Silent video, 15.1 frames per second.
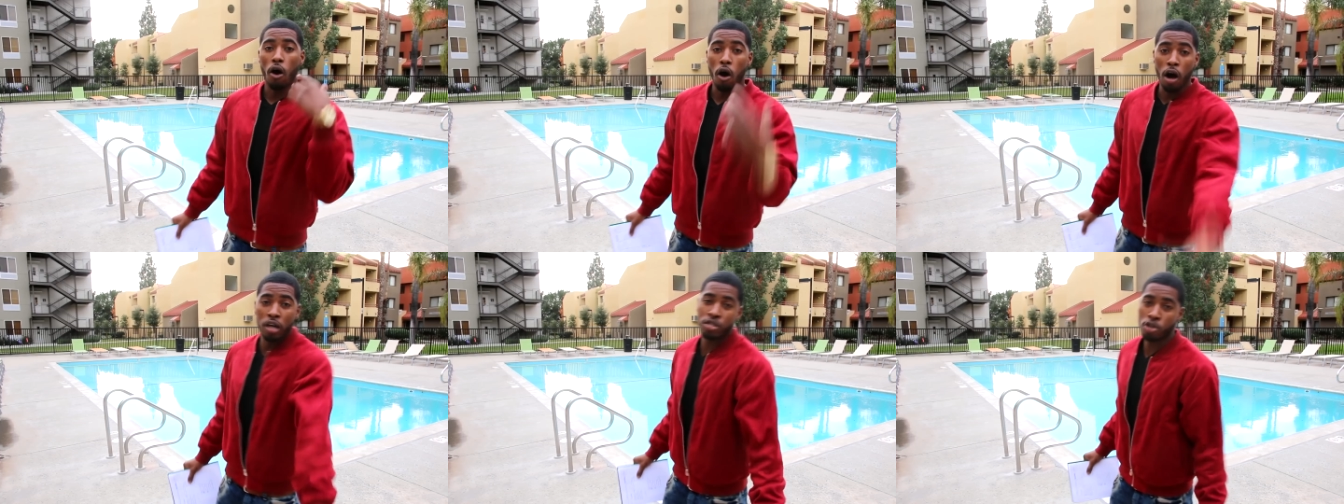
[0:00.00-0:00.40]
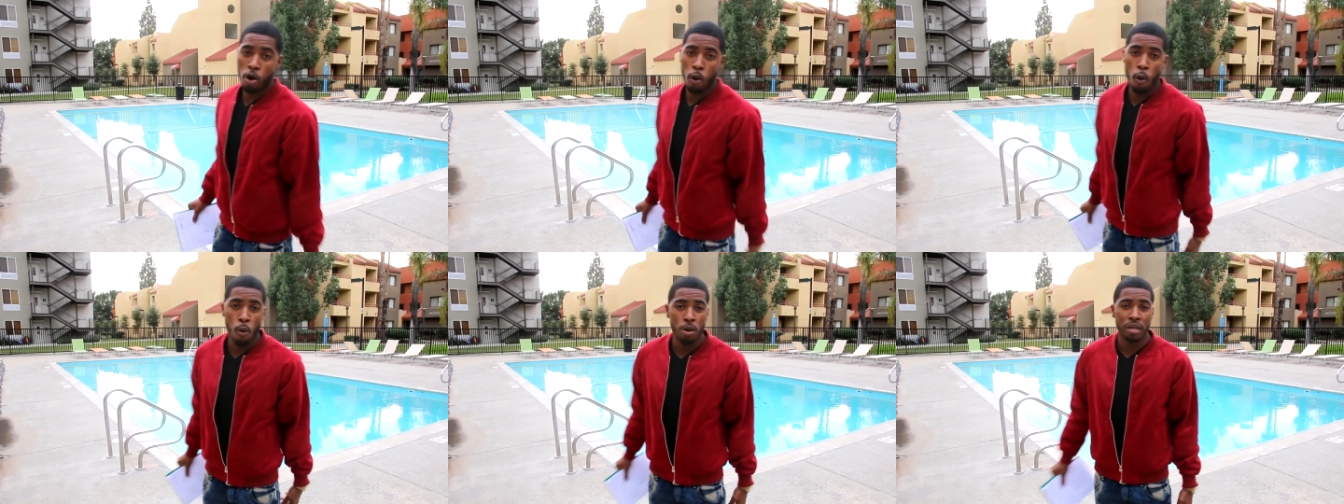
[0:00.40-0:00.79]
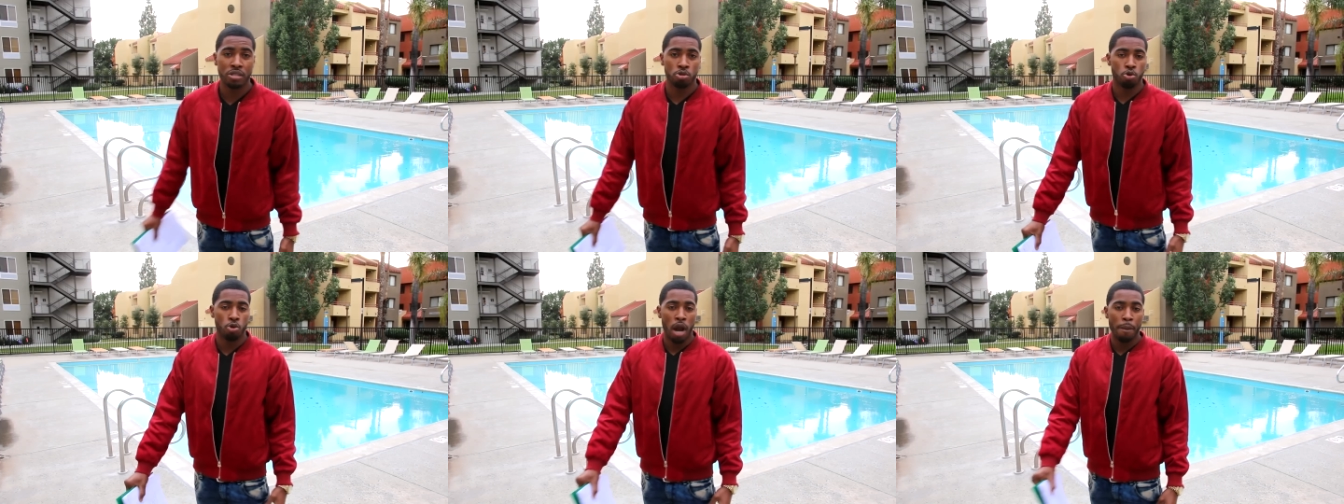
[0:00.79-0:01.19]
Also, on
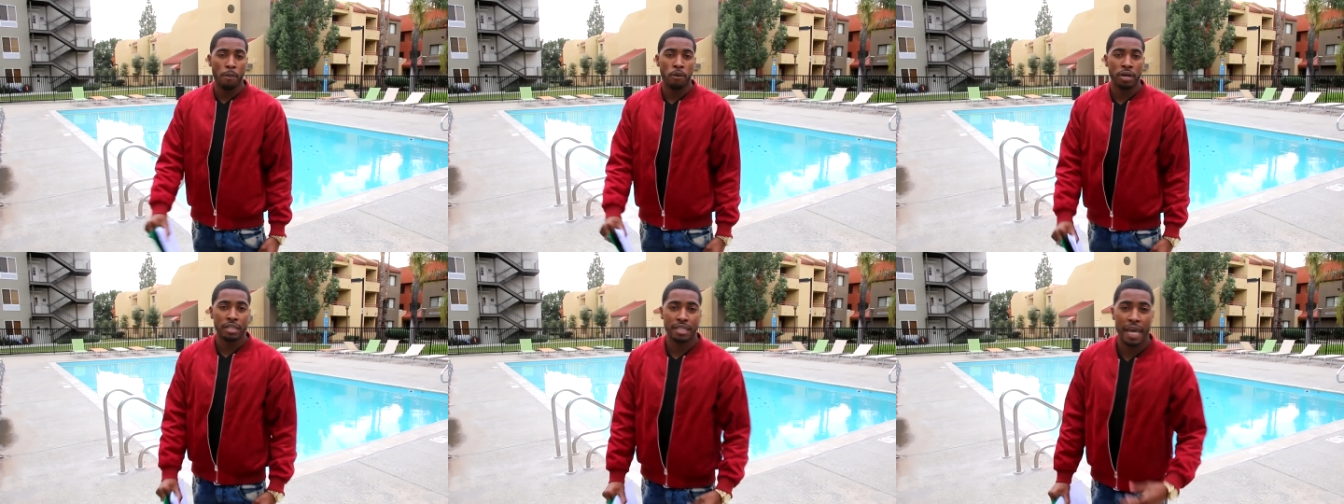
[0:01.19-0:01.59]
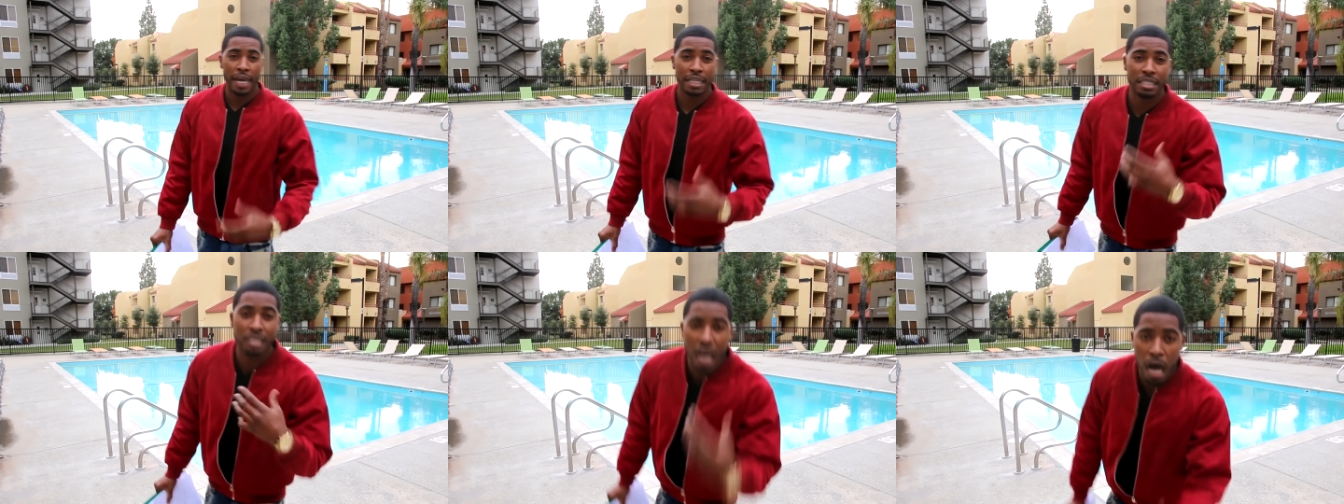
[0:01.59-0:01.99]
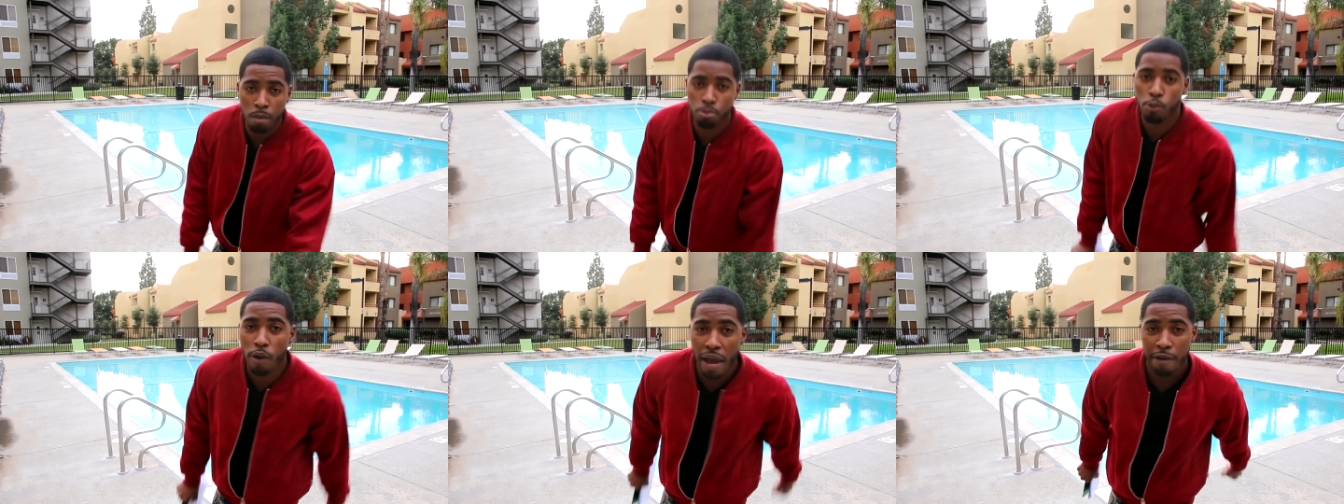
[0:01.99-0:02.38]
Instagram, I want to thank
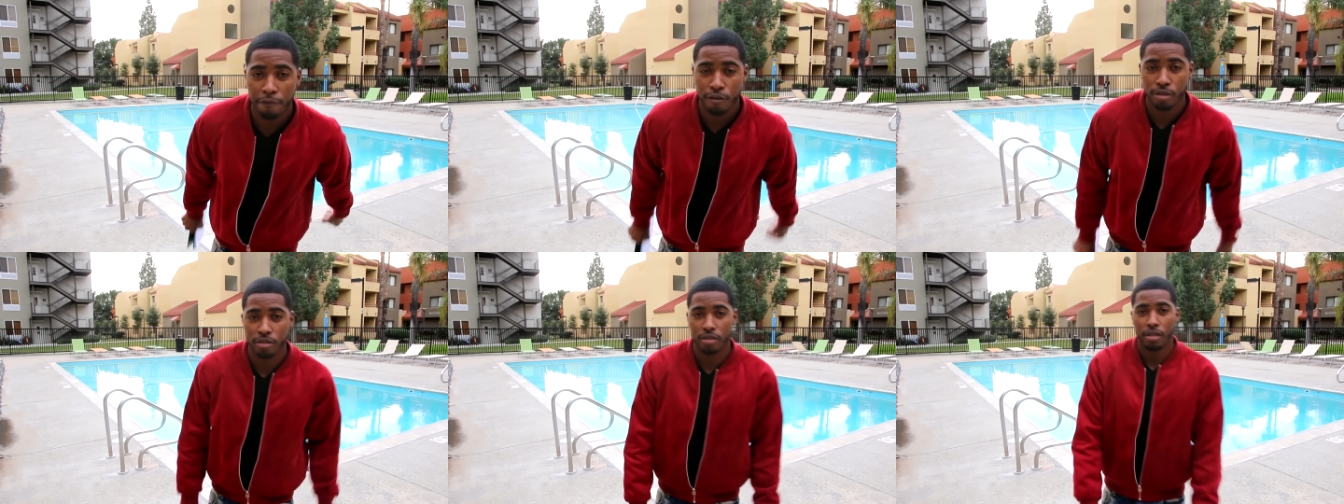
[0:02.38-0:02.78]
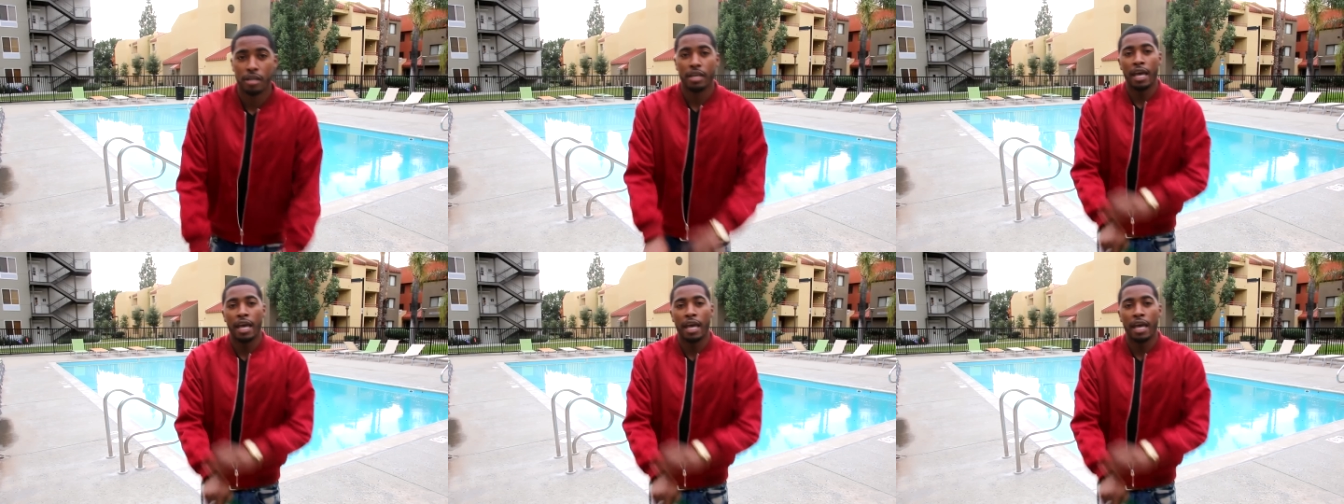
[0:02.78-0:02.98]
Top Wavers.